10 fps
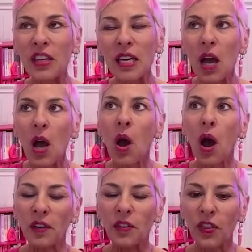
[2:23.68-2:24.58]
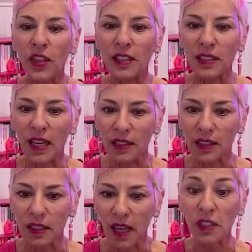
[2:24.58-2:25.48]
I think one of the things that
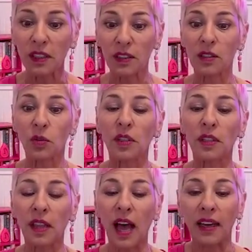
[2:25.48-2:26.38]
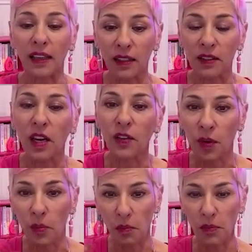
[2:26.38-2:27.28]
is really sorely lacking, aside
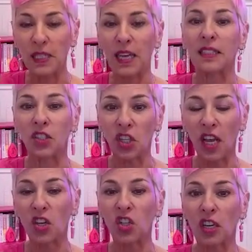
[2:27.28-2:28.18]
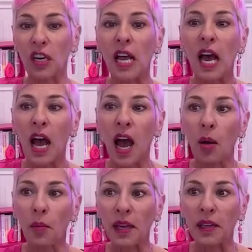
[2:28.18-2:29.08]
from sex education,
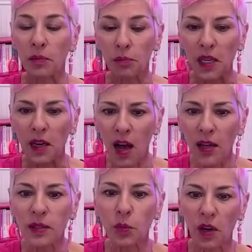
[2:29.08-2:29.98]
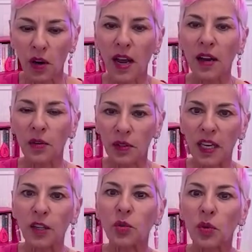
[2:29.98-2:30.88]
and because we are
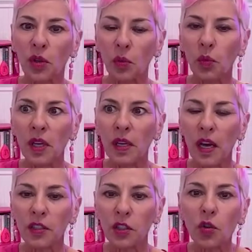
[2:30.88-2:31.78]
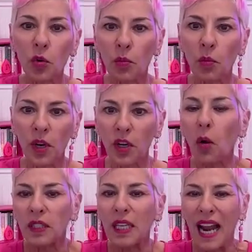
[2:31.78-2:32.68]
heterosexual, we assume we
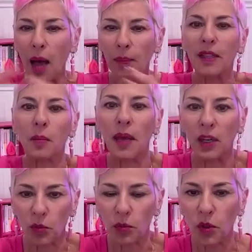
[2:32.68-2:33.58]
know what's going to happen in the bedroom.